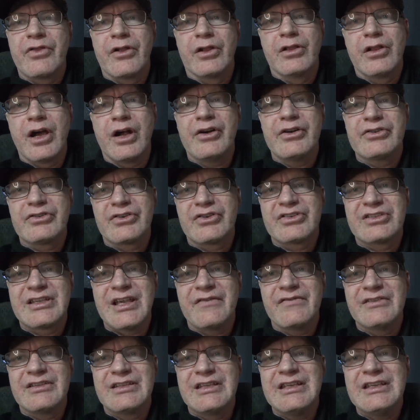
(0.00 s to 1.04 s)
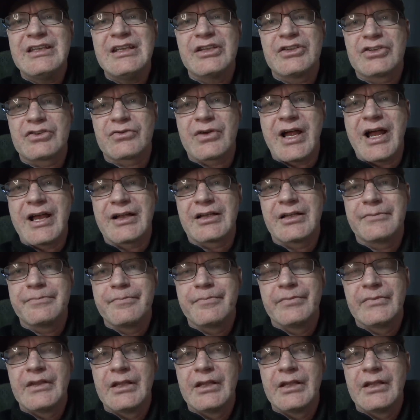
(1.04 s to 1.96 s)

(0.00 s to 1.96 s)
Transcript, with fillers: the larger 17 inch track.